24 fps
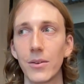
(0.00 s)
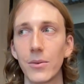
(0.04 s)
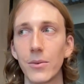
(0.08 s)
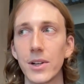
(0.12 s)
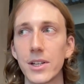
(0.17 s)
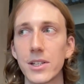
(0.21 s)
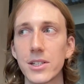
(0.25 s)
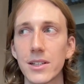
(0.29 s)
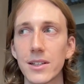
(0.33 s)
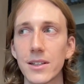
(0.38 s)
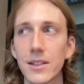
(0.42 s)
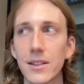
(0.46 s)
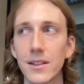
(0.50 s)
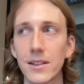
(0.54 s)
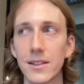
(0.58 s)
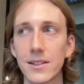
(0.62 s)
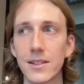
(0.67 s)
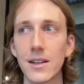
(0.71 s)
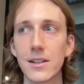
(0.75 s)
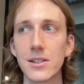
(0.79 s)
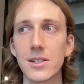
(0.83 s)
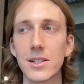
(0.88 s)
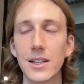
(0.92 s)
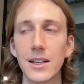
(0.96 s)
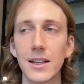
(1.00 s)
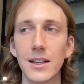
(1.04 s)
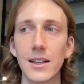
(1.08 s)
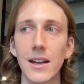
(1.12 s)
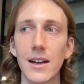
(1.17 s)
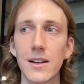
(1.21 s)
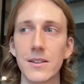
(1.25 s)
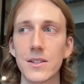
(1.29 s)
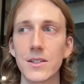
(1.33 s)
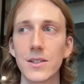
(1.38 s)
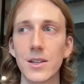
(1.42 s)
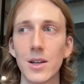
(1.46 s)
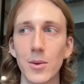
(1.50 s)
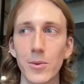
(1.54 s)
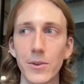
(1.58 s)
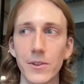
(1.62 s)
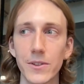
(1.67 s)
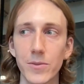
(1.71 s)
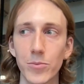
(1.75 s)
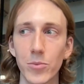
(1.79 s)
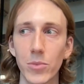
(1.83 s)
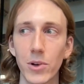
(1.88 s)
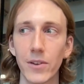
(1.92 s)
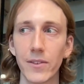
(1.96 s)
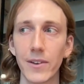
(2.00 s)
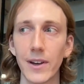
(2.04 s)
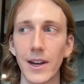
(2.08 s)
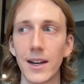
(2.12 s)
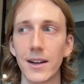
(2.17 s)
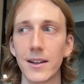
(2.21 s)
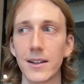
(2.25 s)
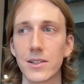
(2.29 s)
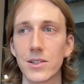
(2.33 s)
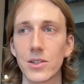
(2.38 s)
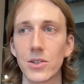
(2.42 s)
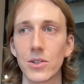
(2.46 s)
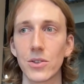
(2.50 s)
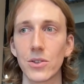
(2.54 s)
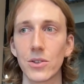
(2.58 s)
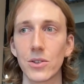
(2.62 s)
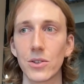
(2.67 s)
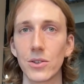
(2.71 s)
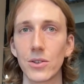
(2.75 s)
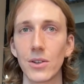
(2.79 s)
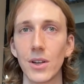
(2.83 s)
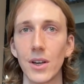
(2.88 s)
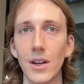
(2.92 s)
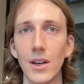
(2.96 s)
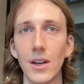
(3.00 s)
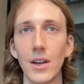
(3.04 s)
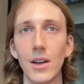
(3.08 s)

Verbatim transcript: which essentially allows a service provider to